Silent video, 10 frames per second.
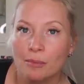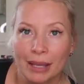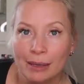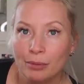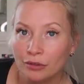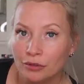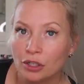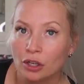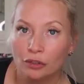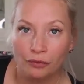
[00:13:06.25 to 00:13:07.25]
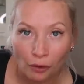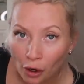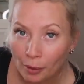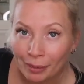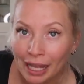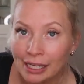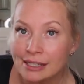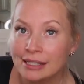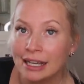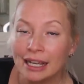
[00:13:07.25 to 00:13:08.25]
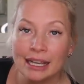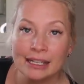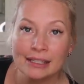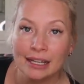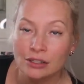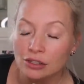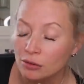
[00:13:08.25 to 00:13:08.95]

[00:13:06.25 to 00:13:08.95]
people have done like fireplaces and